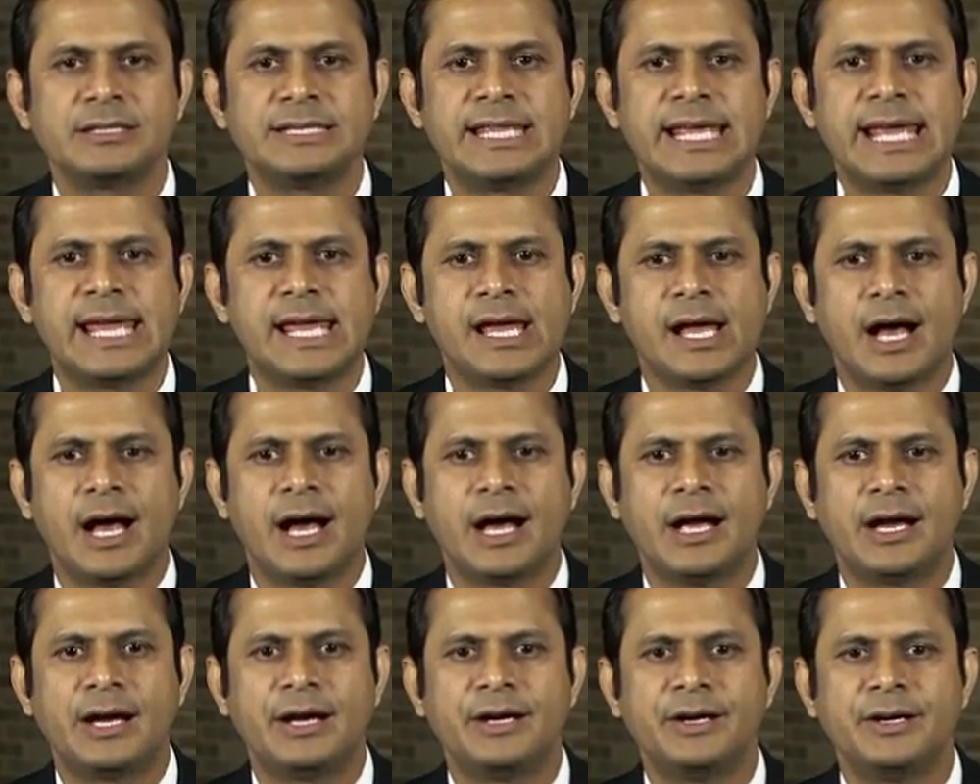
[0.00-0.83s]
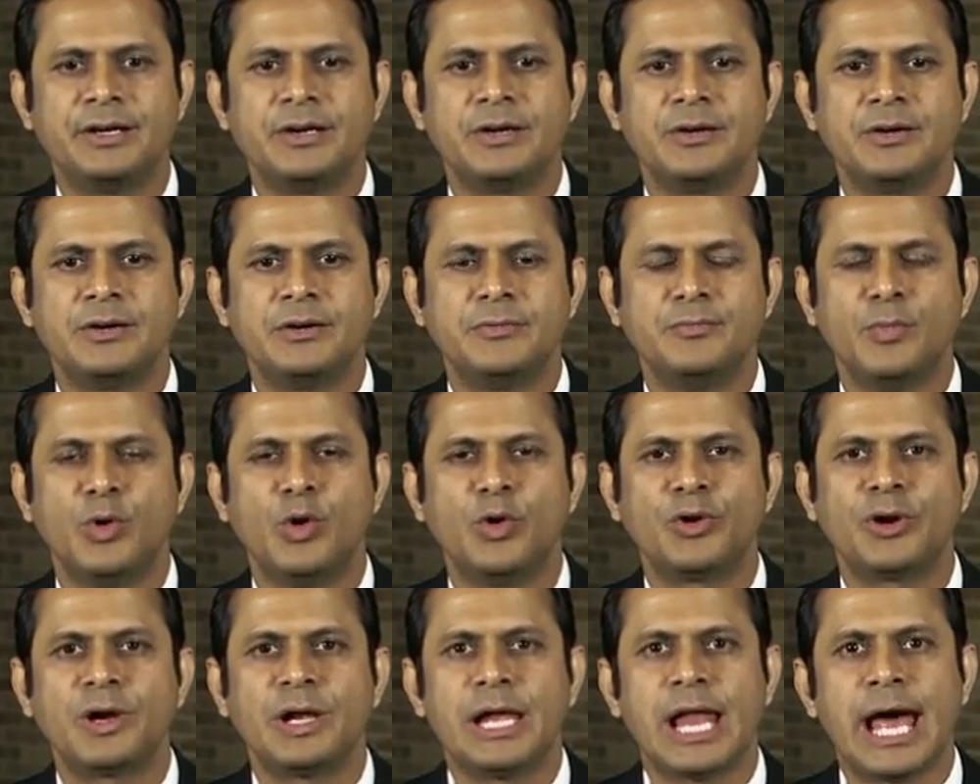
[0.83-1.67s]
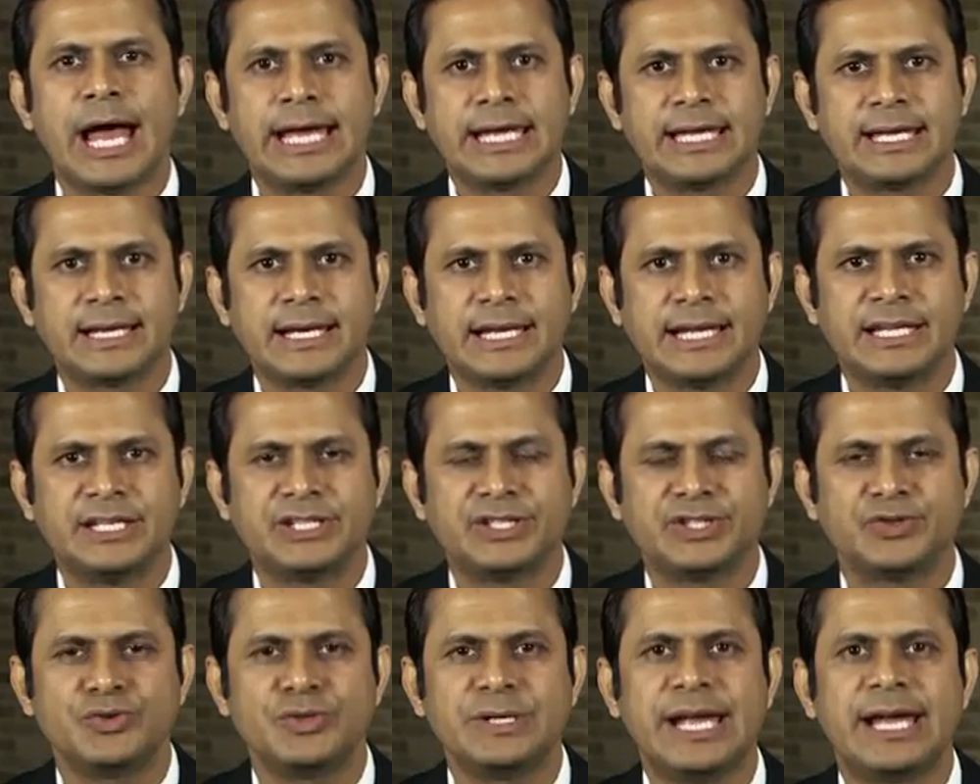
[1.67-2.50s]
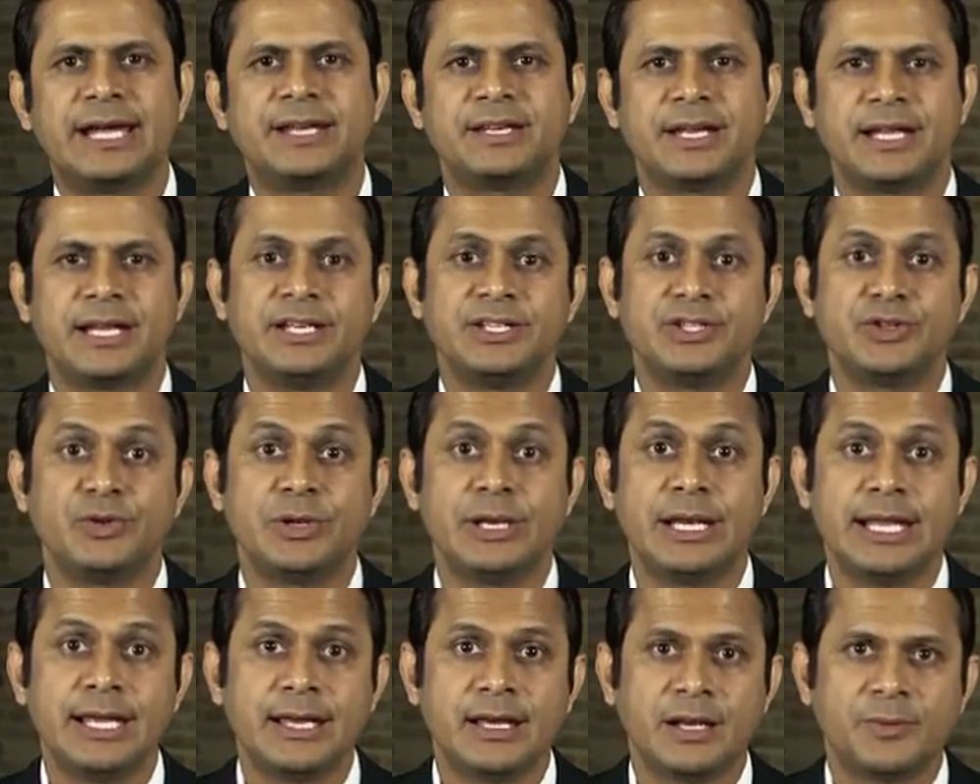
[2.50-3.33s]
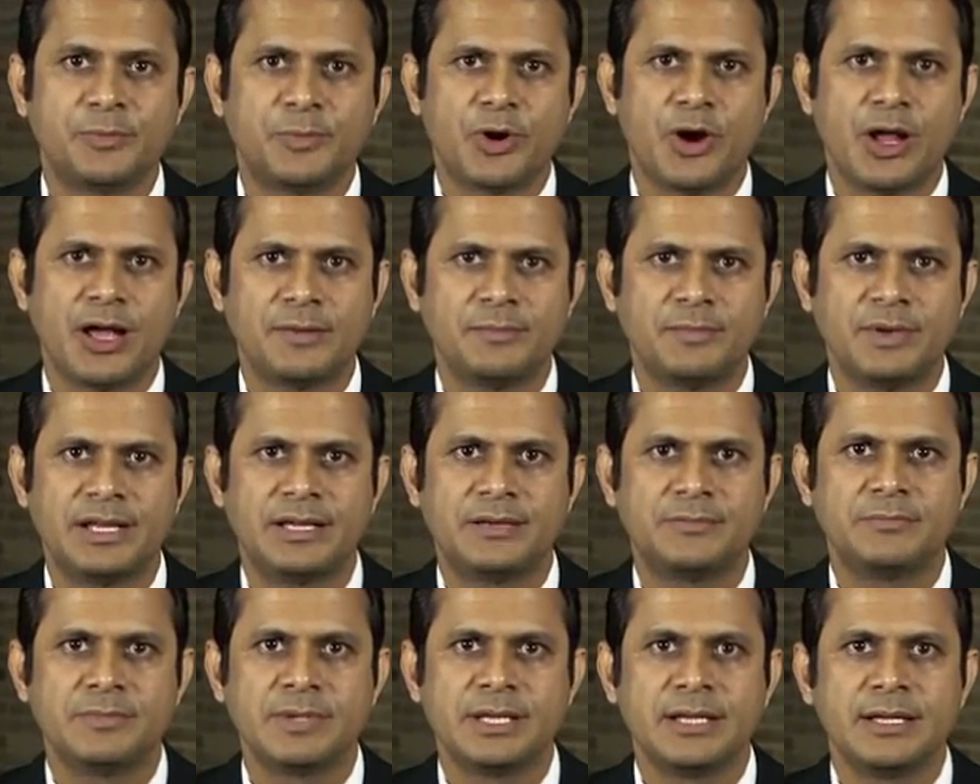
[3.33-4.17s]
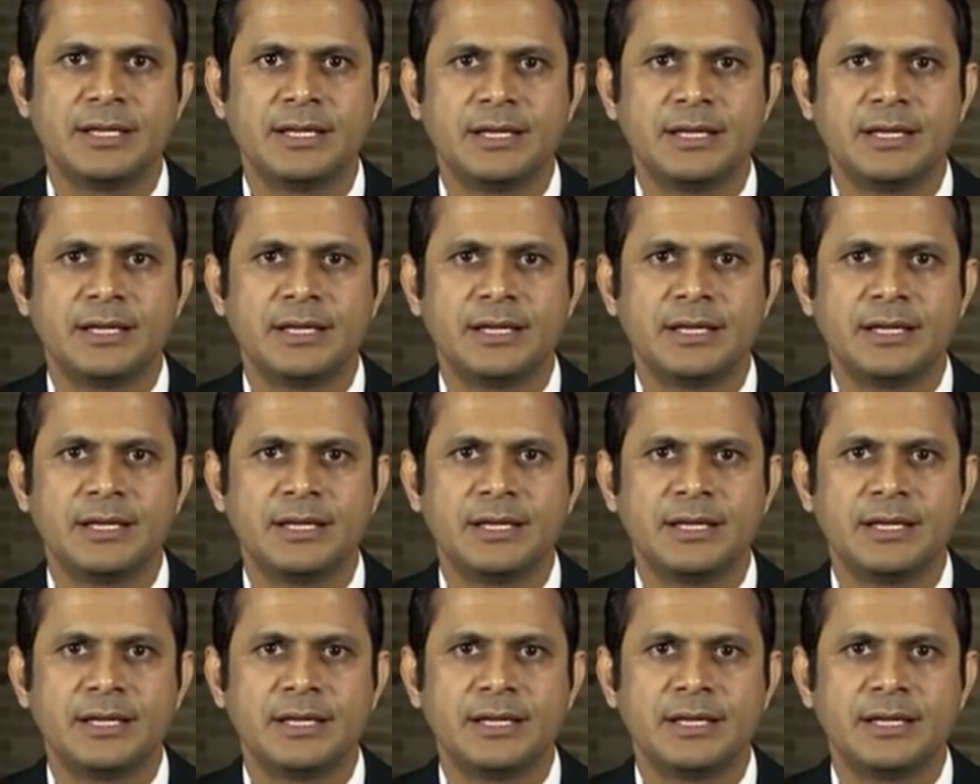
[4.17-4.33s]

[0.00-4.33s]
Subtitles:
They are more likely to get into legal problem.